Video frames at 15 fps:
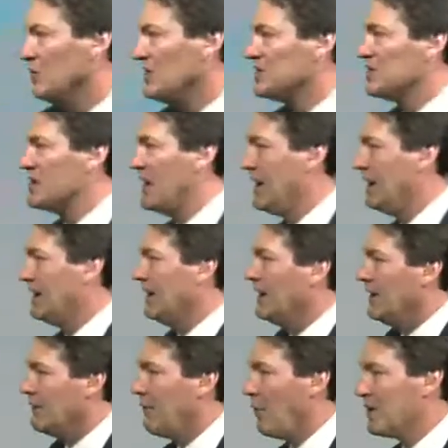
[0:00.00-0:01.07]
which
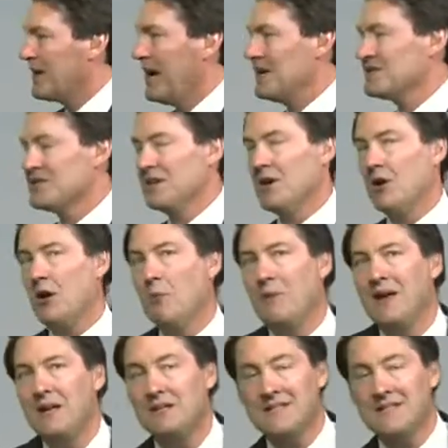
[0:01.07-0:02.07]
forecast scenario may